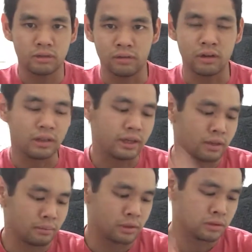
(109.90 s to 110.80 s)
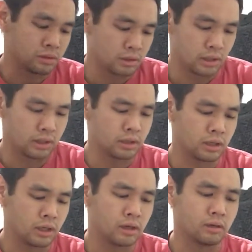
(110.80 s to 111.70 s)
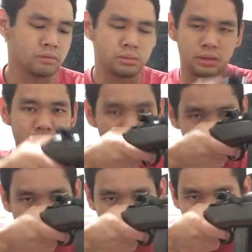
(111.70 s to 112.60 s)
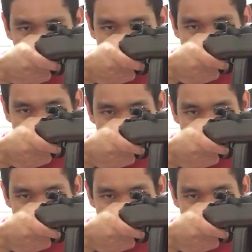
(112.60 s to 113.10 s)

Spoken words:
Very light compared to the King Arms, but nevertheless,